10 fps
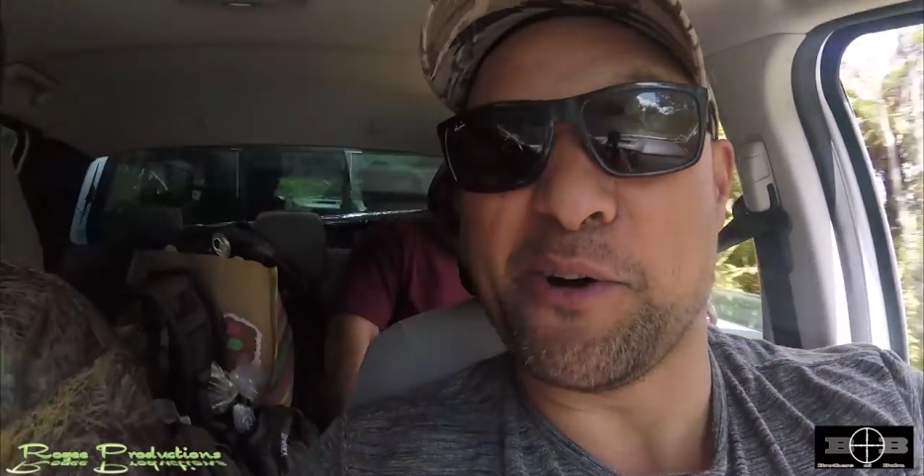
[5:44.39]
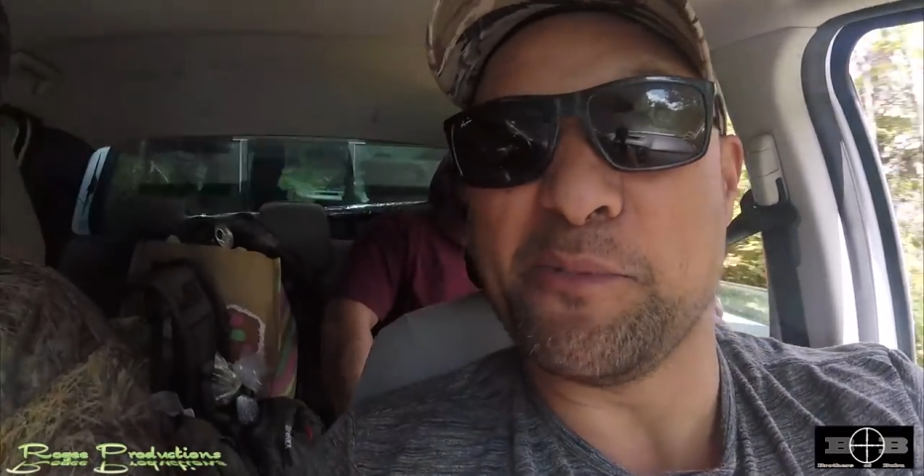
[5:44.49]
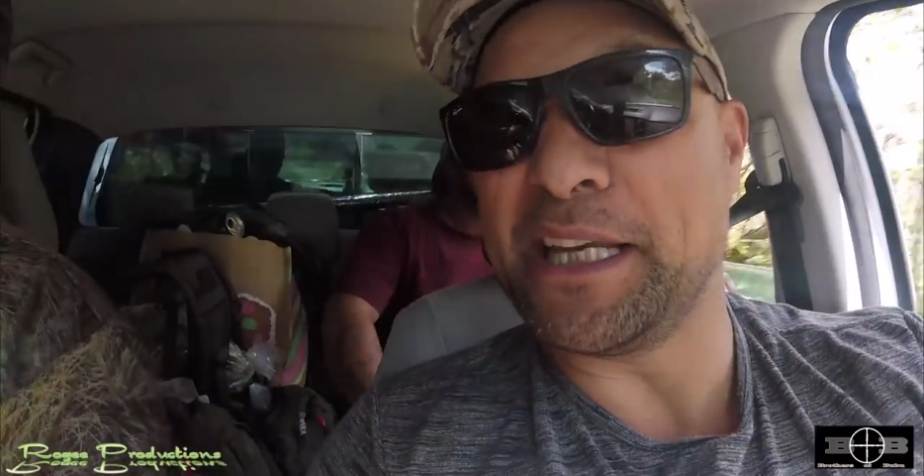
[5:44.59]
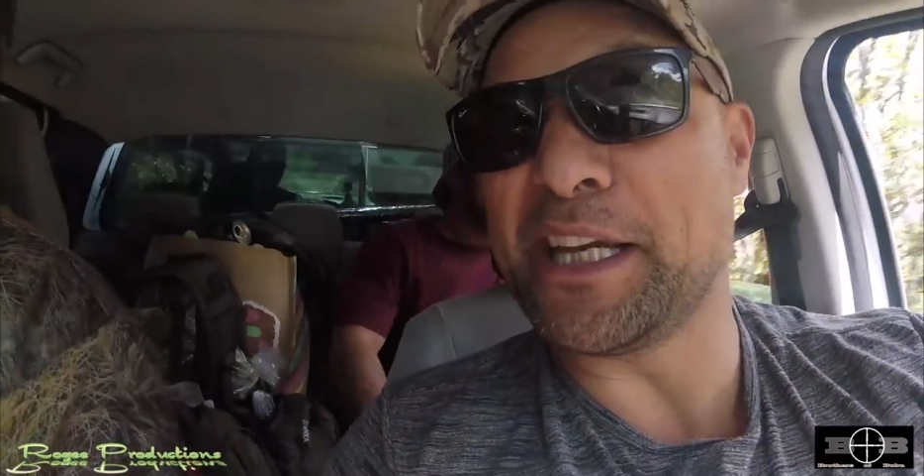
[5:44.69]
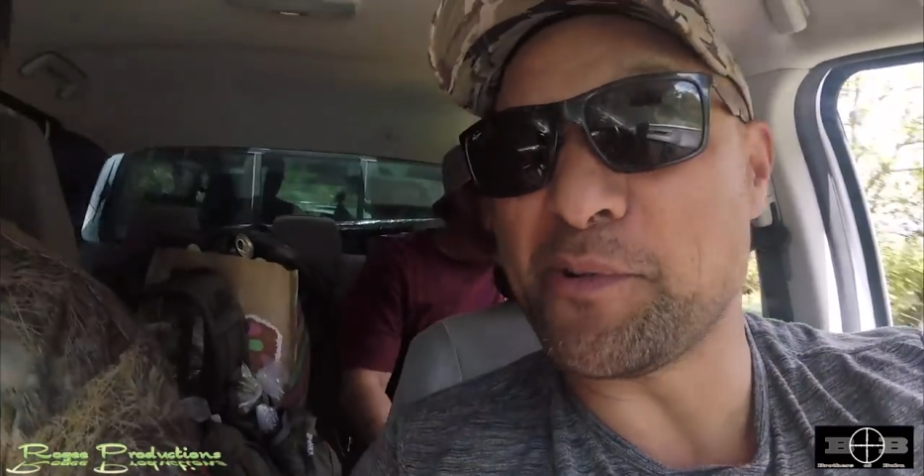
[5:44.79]

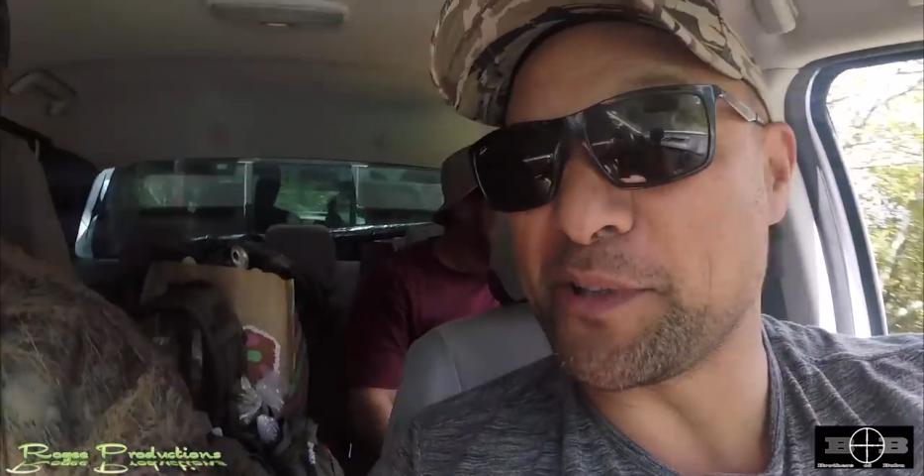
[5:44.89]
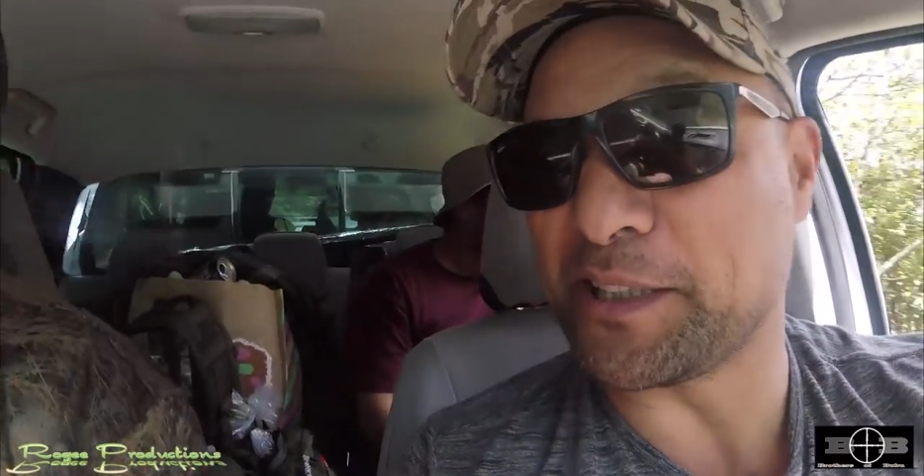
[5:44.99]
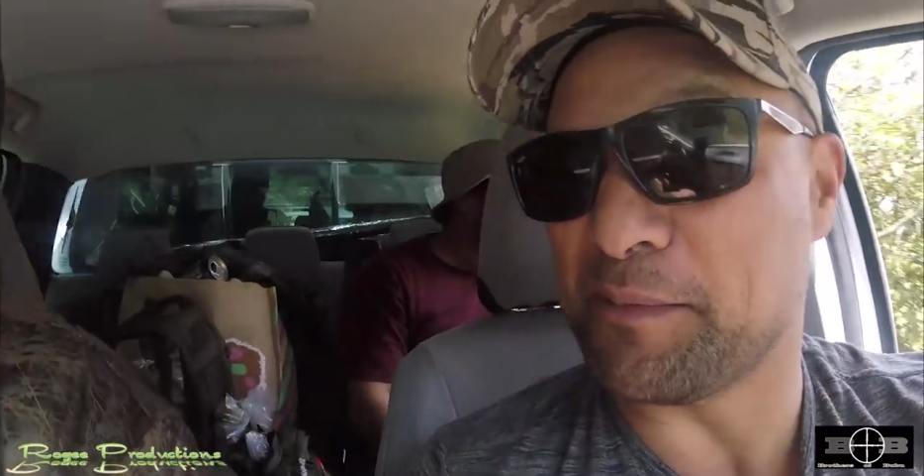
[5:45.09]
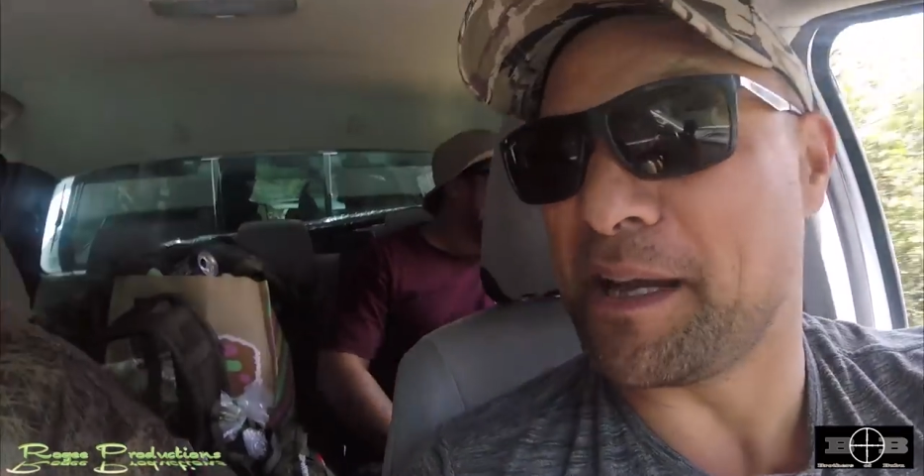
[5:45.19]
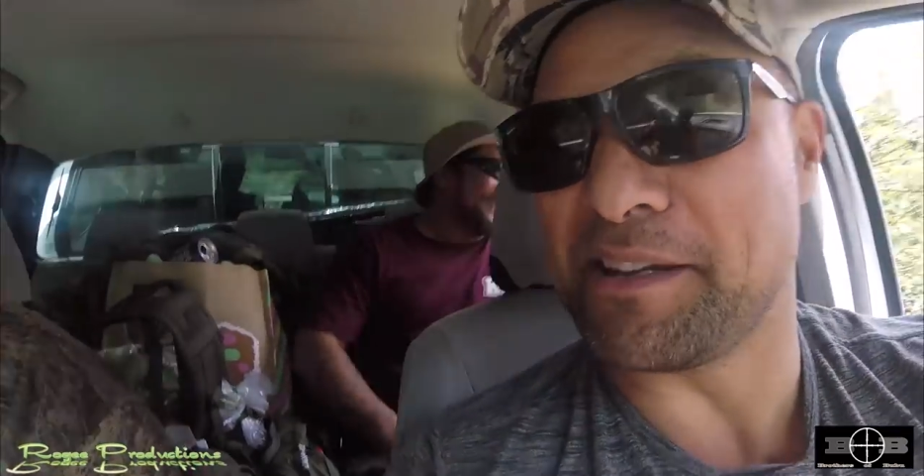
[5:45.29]
comment. He called it
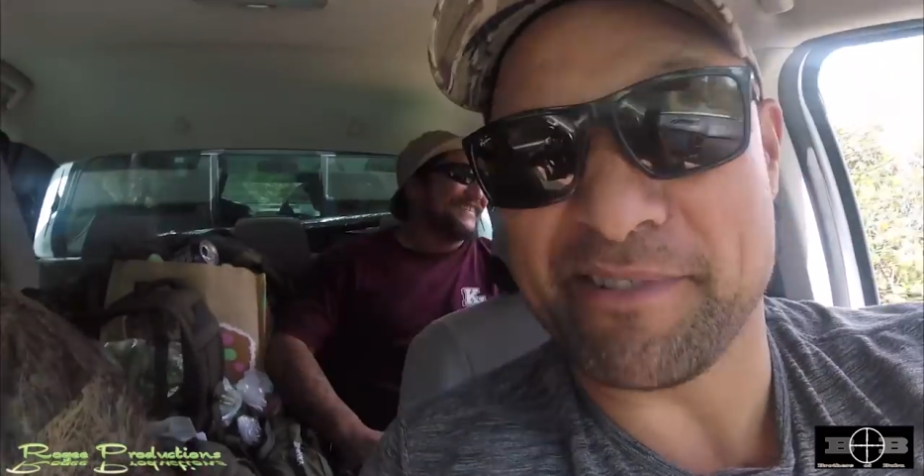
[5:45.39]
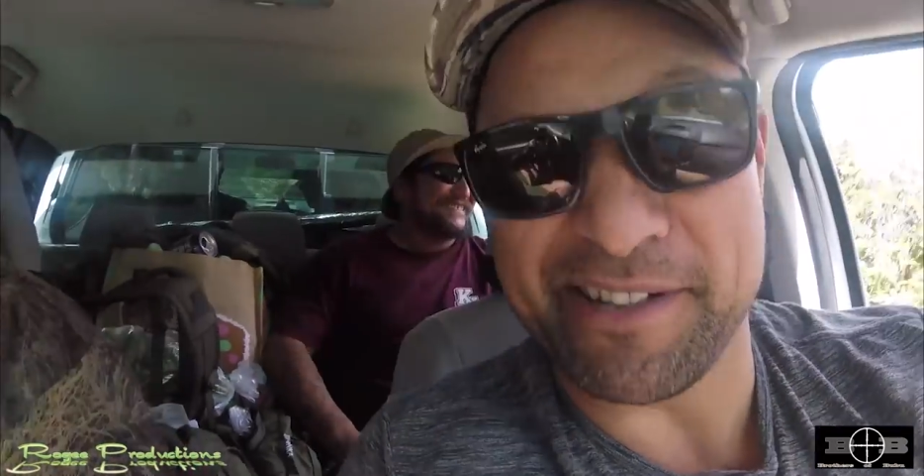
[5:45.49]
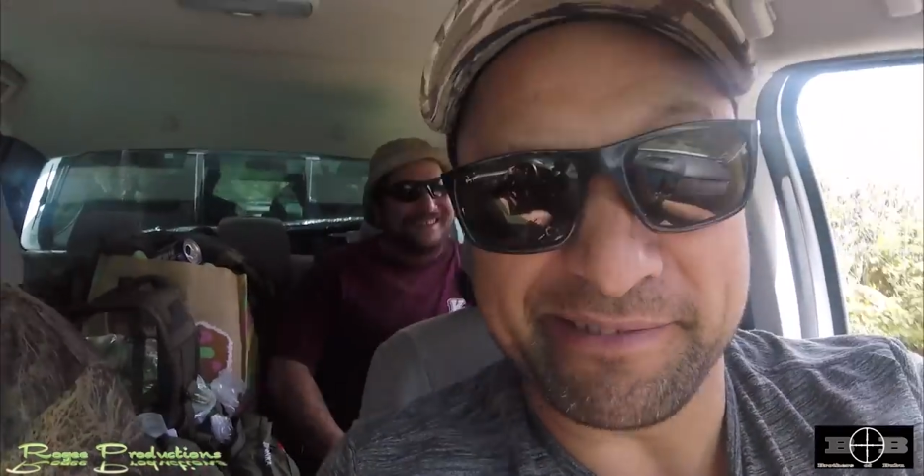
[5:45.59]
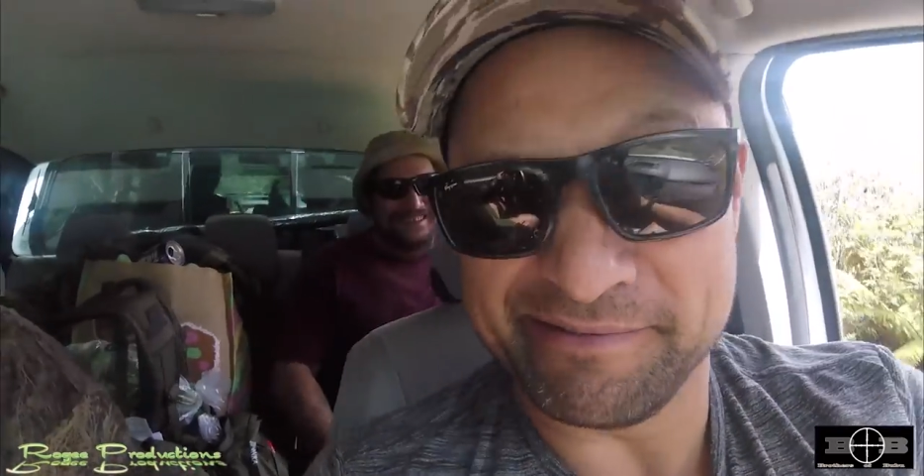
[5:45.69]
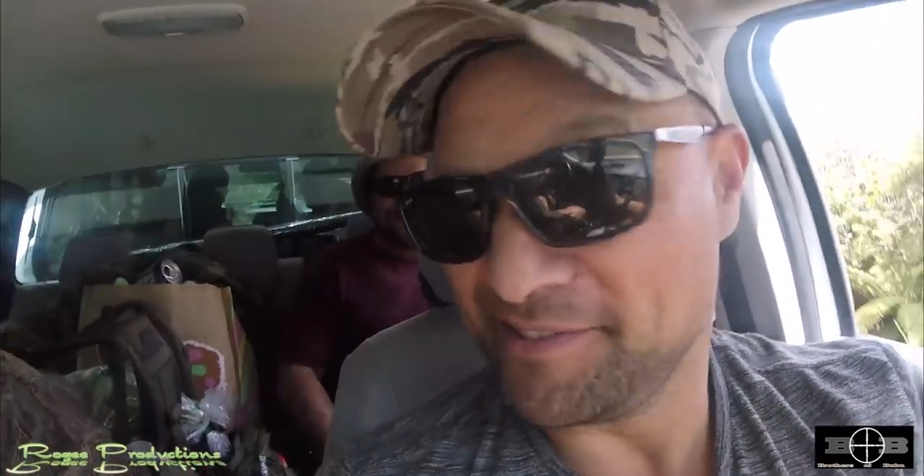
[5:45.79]
the main road.